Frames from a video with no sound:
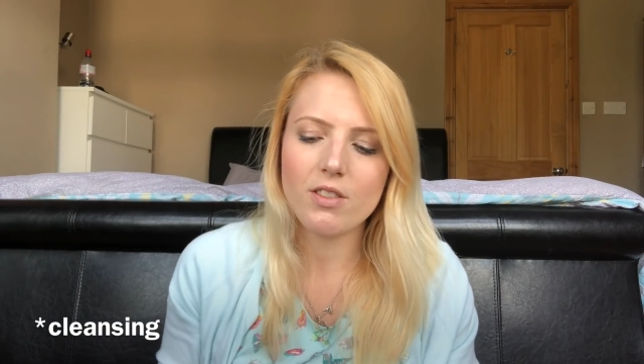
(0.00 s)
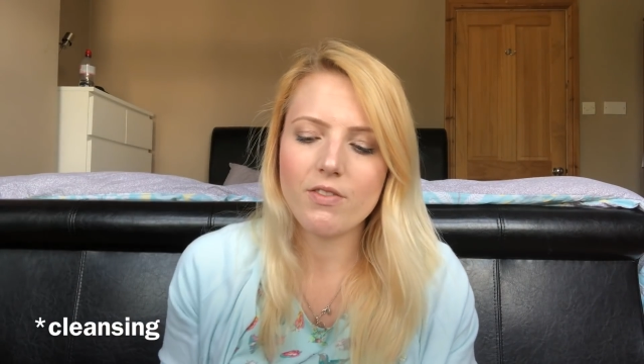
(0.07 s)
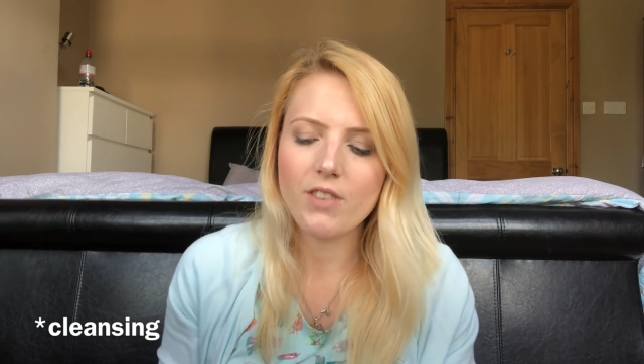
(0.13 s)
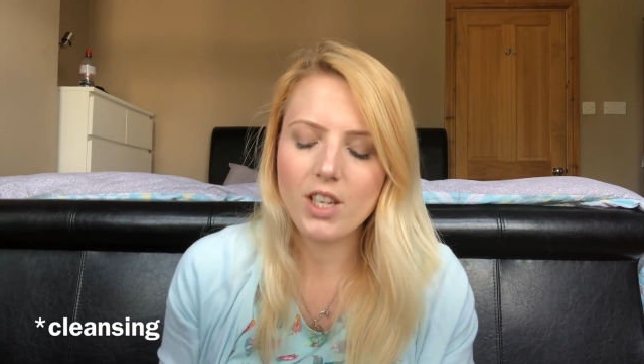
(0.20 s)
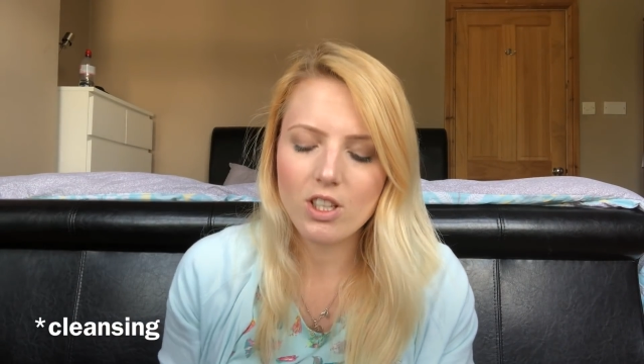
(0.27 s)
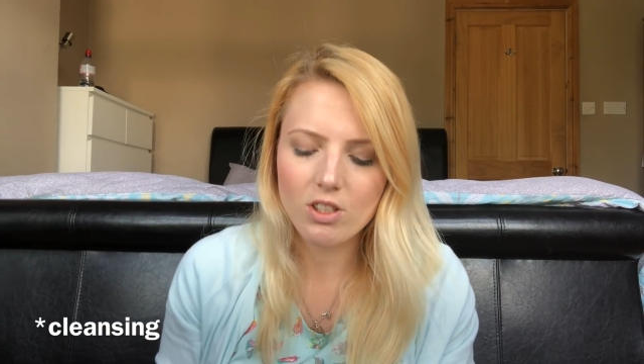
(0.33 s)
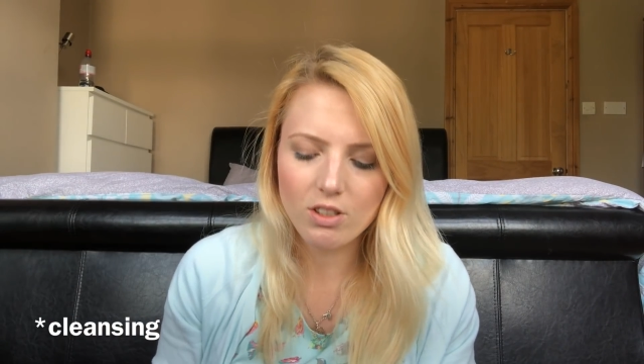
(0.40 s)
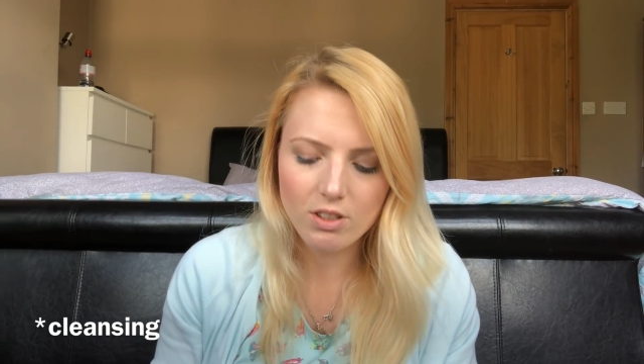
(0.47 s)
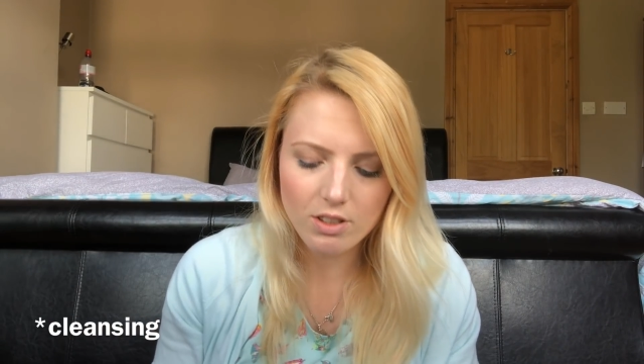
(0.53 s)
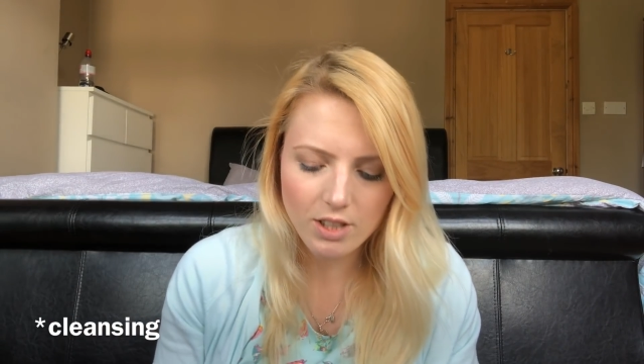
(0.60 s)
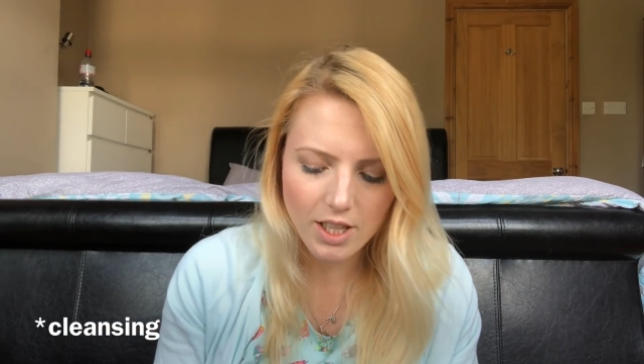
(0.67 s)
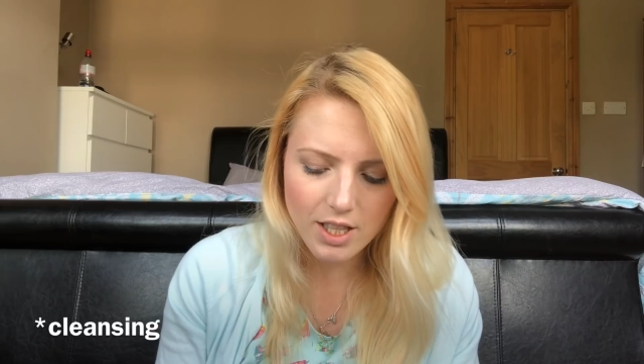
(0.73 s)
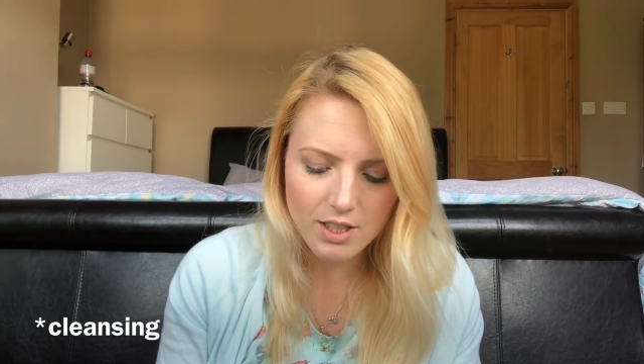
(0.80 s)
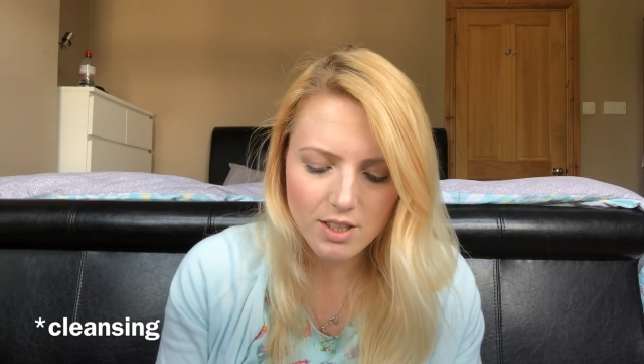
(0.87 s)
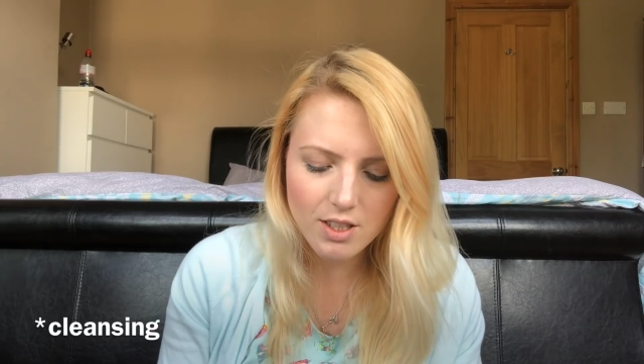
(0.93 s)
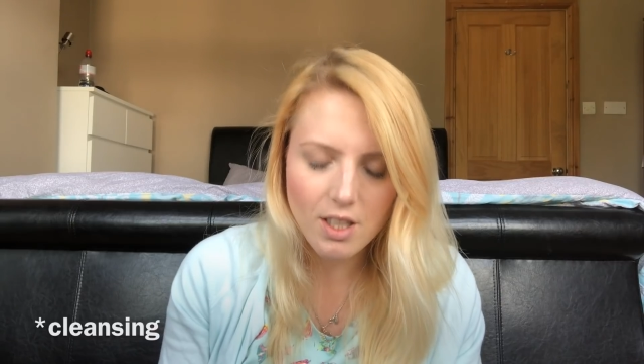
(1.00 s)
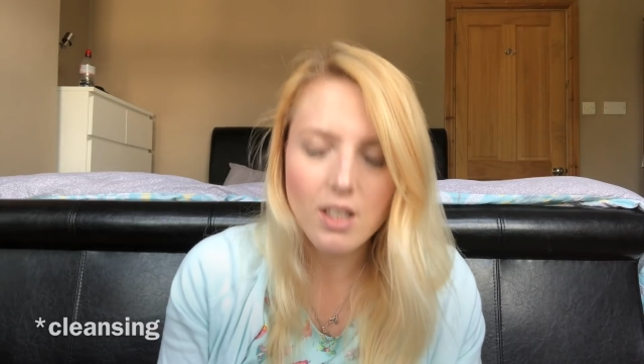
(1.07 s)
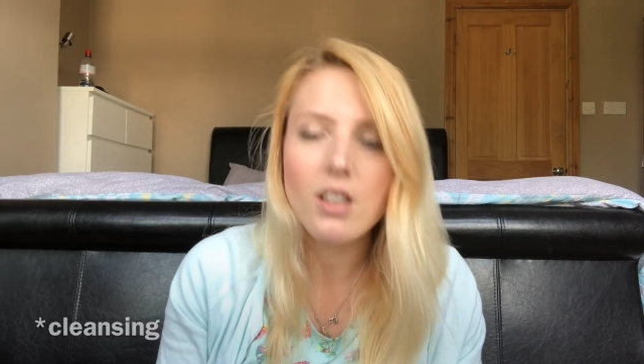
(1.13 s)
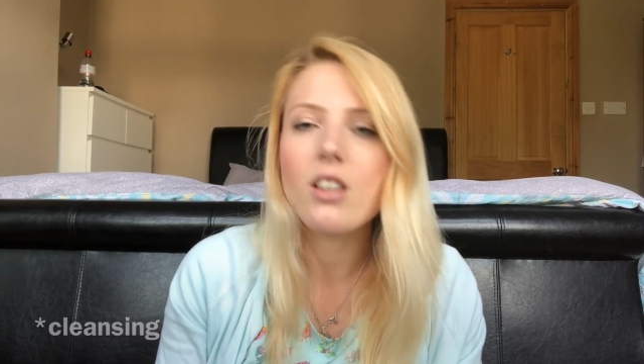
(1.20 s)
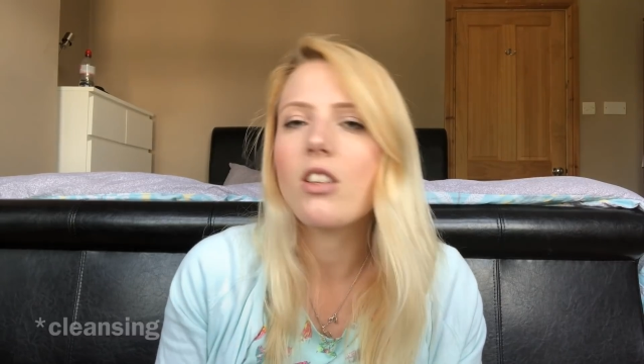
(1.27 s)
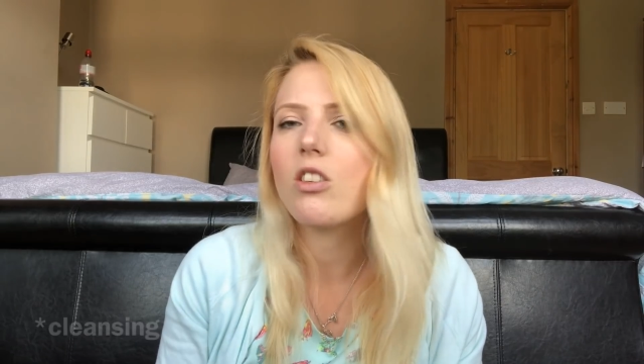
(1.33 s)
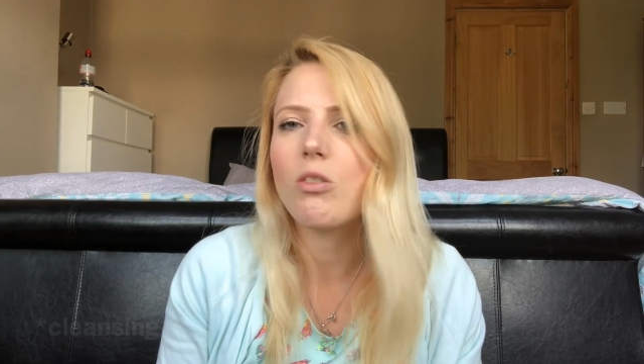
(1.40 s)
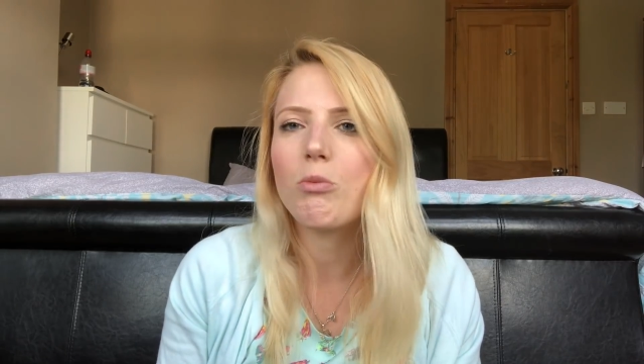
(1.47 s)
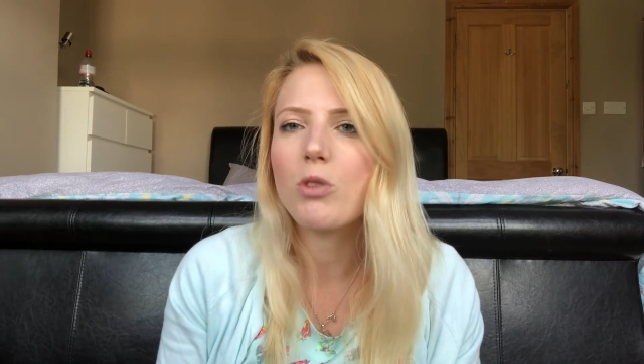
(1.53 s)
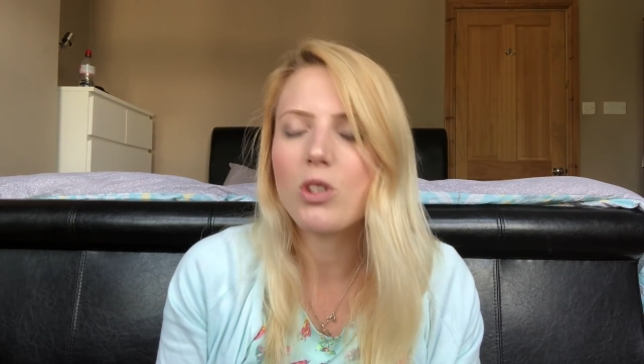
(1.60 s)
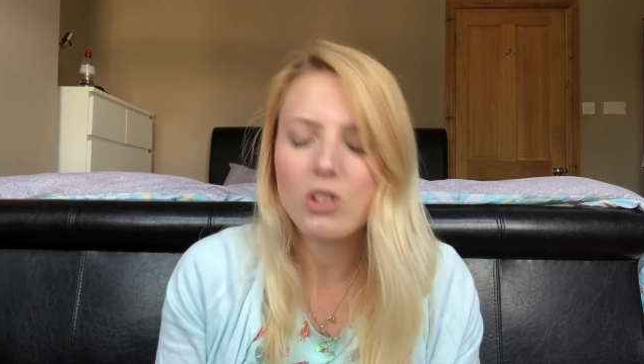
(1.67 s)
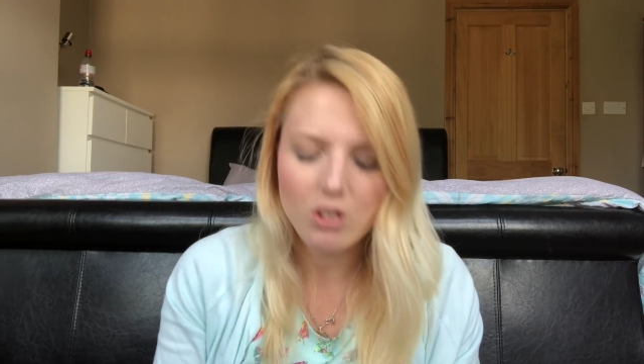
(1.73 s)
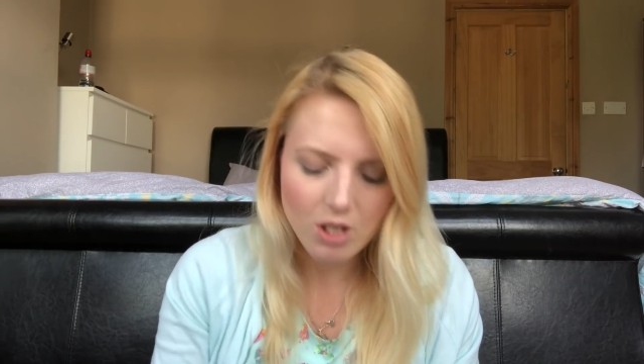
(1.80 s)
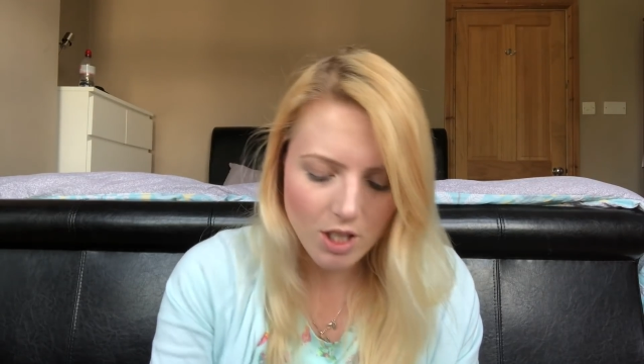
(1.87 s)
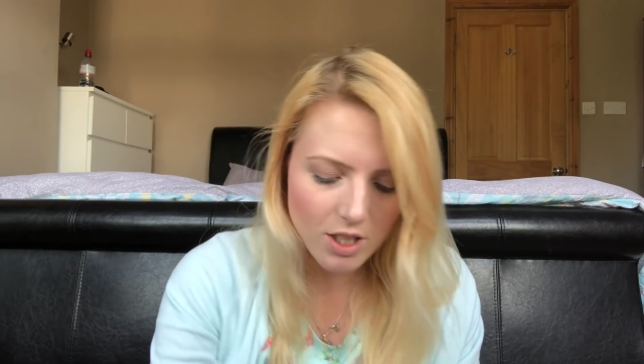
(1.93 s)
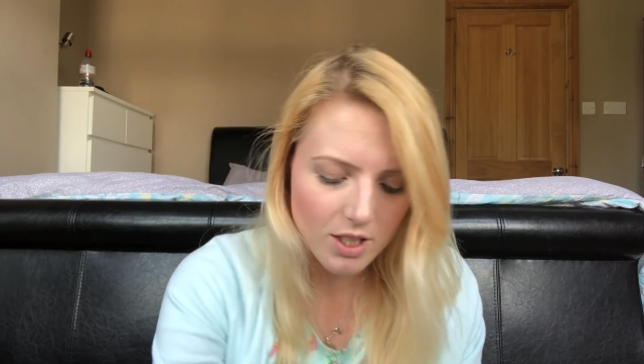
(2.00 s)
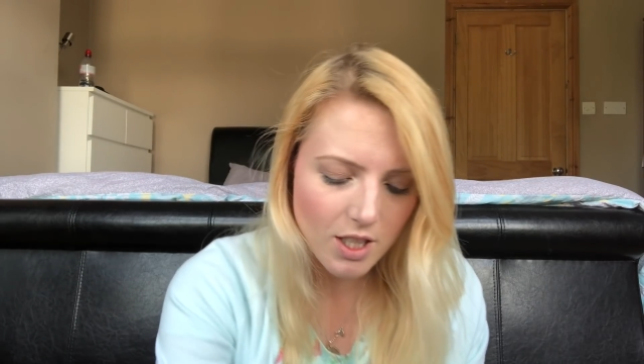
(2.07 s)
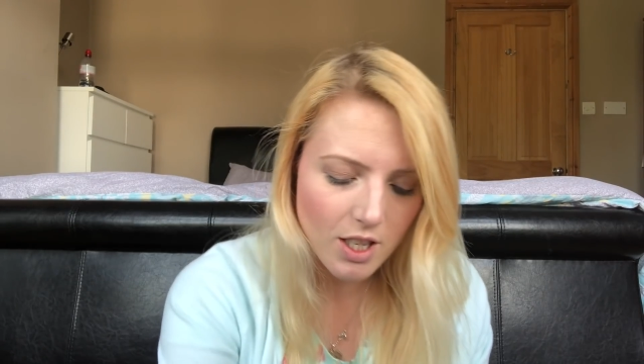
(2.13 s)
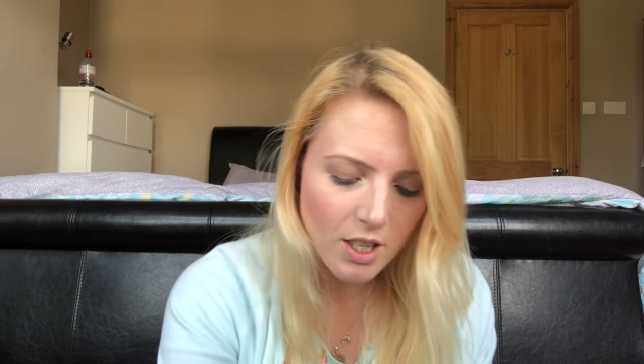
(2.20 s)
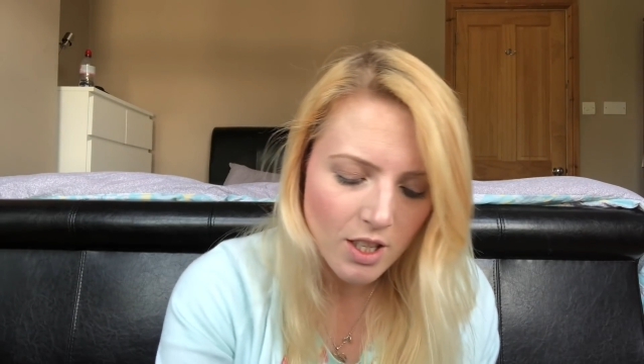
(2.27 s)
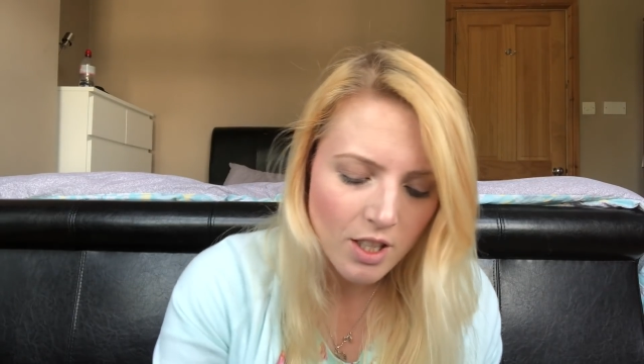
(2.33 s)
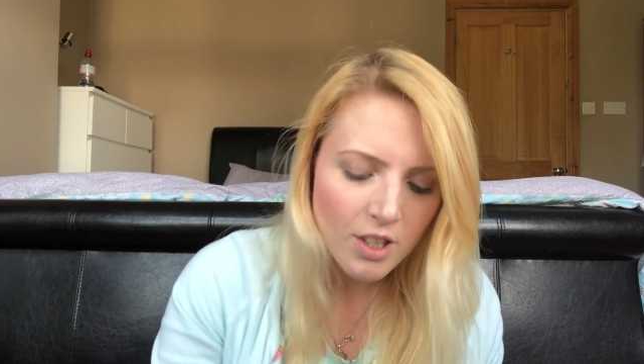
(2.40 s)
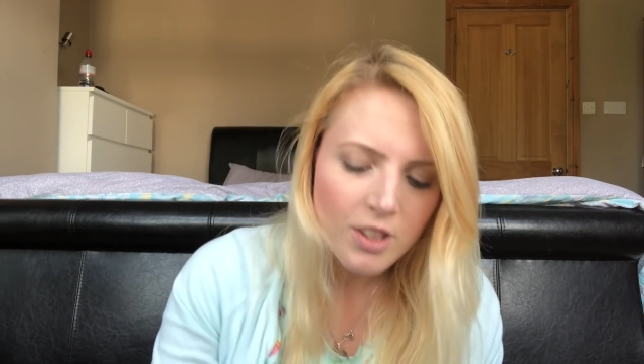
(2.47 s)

facial cleanser, not moisturiser.